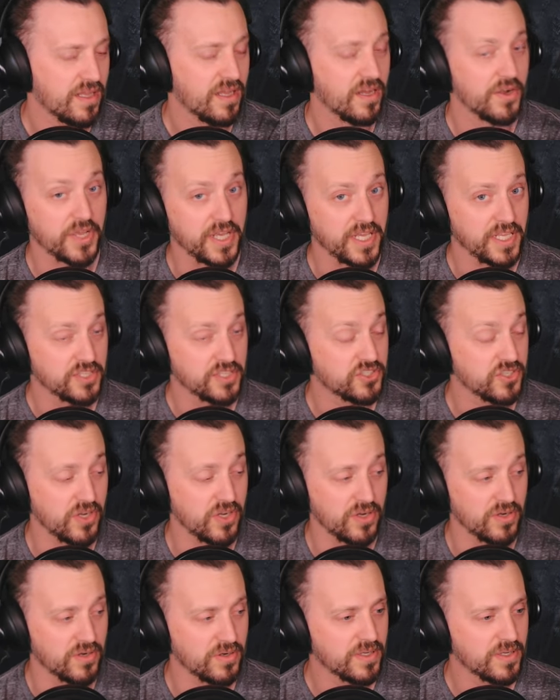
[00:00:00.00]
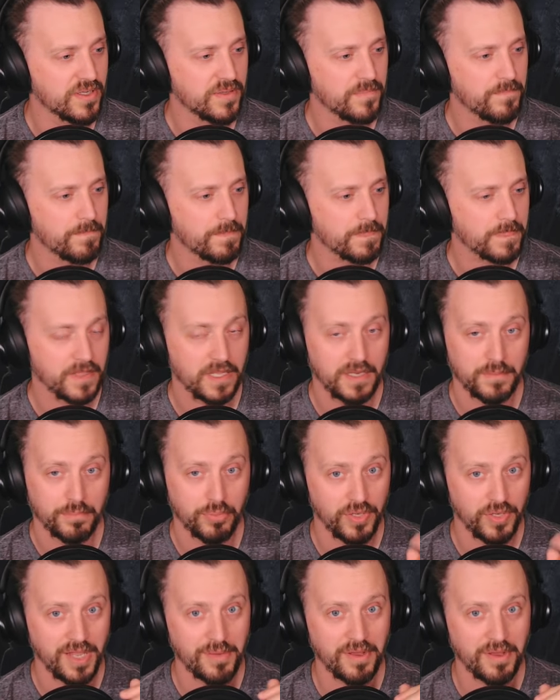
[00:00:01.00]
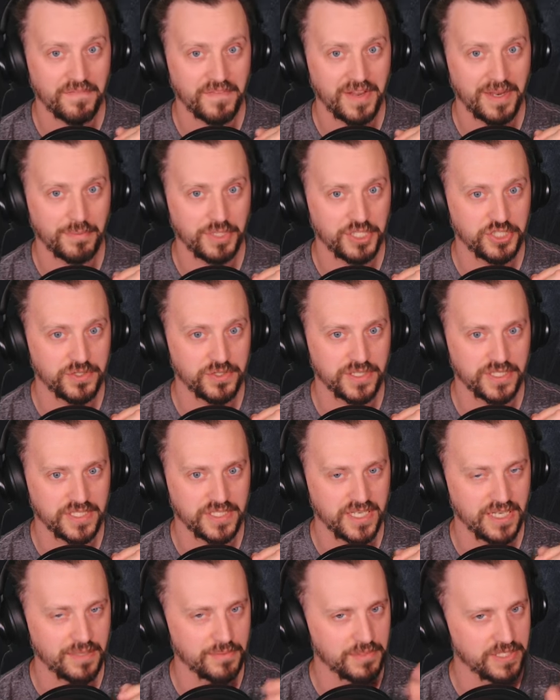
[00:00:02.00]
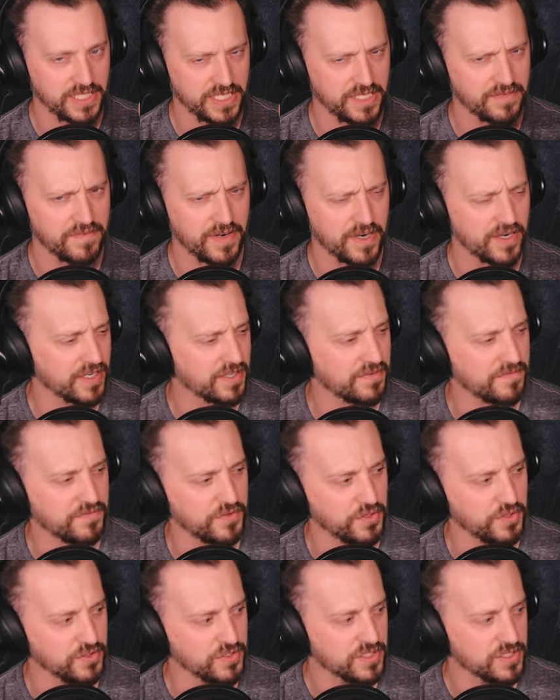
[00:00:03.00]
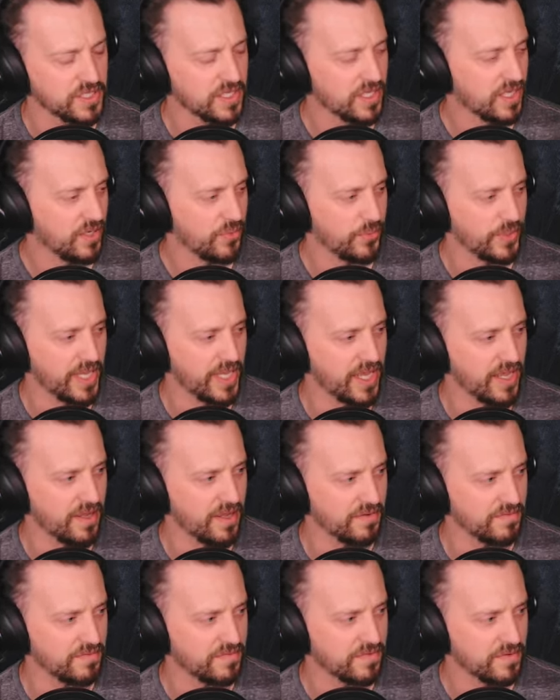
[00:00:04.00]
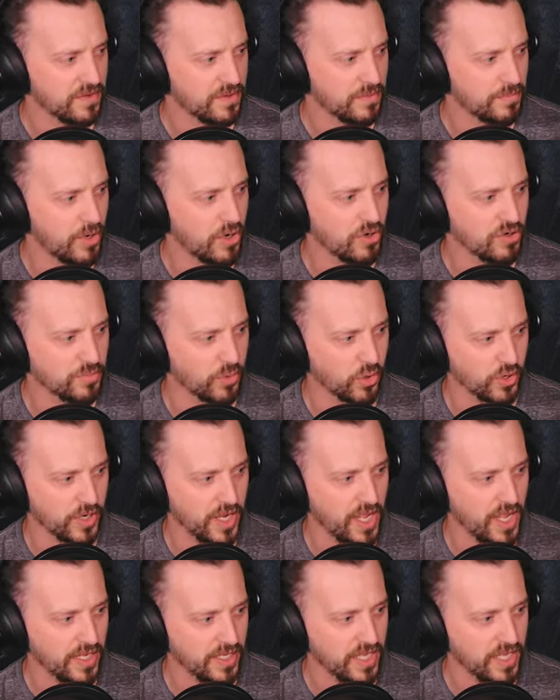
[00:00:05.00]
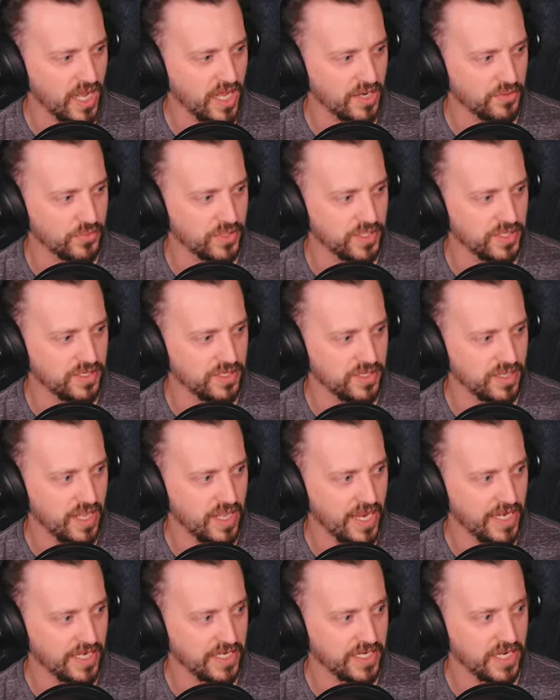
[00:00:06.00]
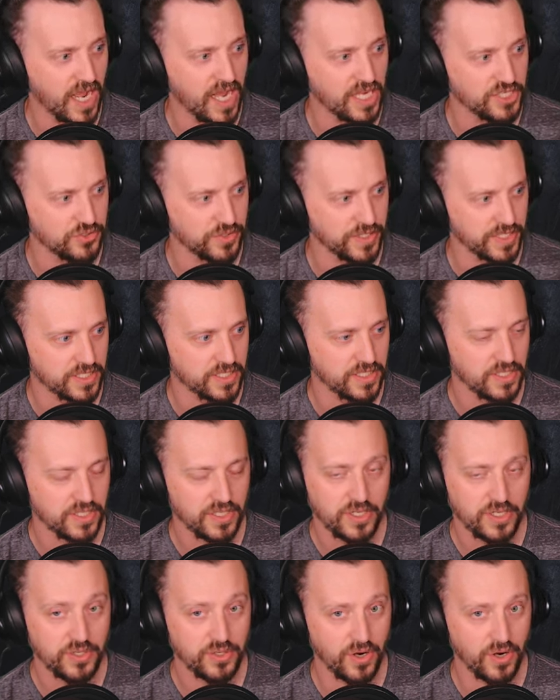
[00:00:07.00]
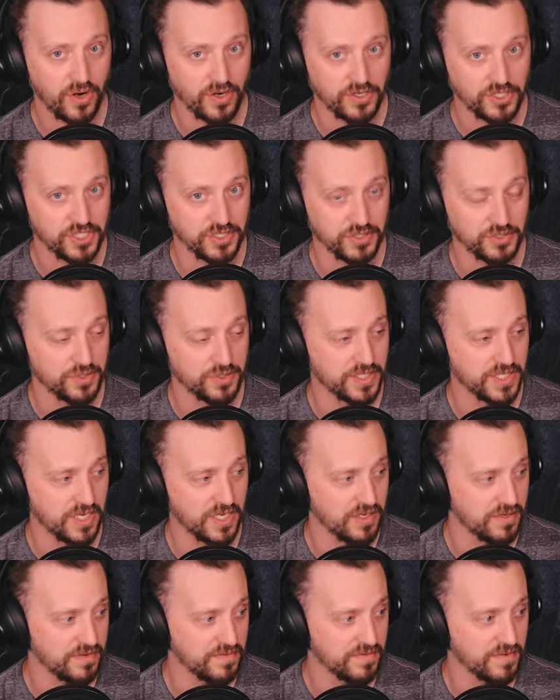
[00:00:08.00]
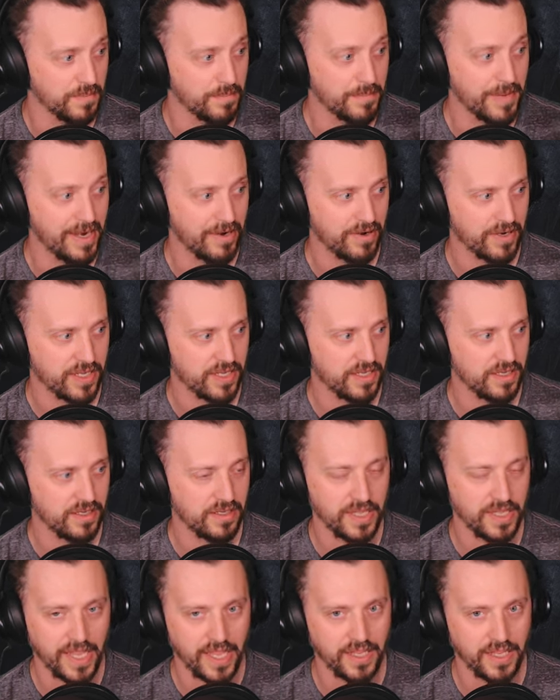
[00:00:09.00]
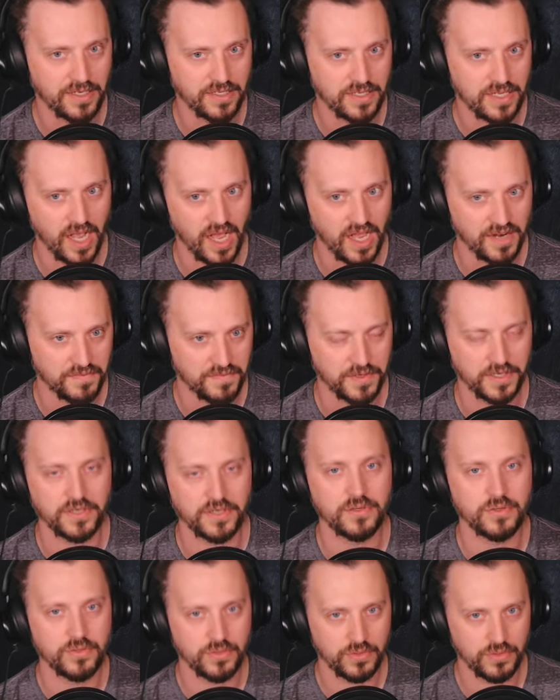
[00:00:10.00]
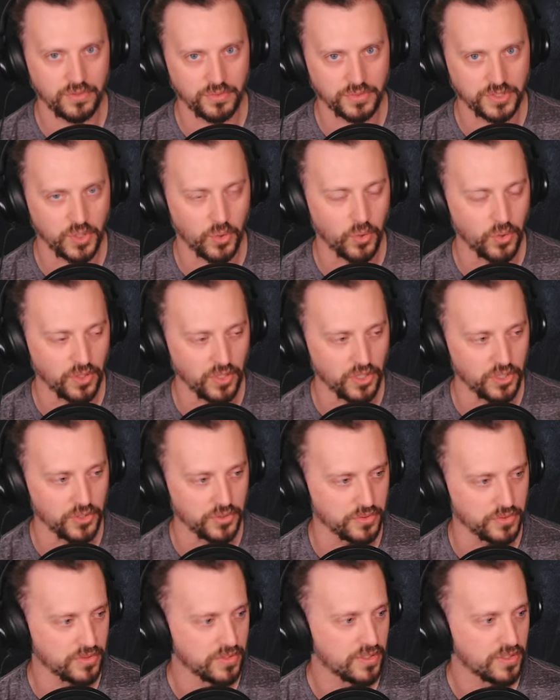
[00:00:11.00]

Okay, so pulled out my family tree this time because I get very confused. We have Mohg, Morgott, Godwyn, and Godrick, who are children of Marika and Godfrey, who, who was Hoarah Loux.